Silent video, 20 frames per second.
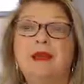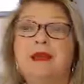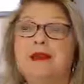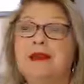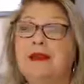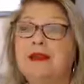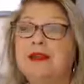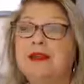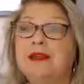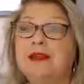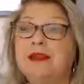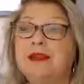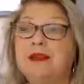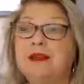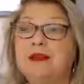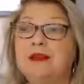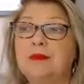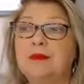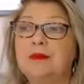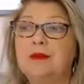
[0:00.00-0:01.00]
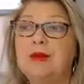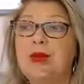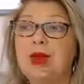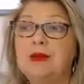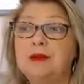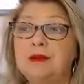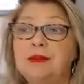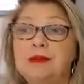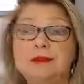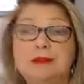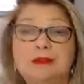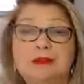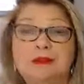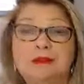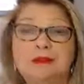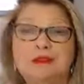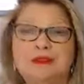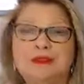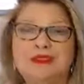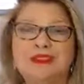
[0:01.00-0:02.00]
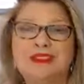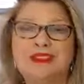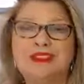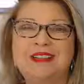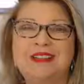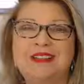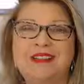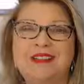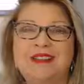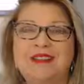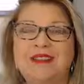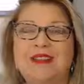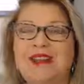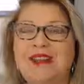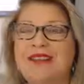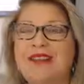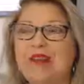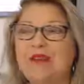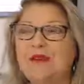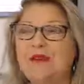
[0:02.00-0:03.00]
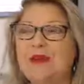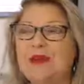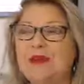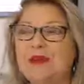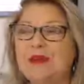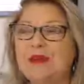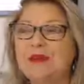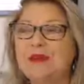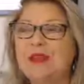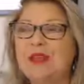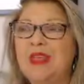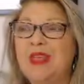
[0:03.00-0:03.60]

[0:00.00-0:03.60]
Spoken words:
And proximal, I'm just going to define that for you,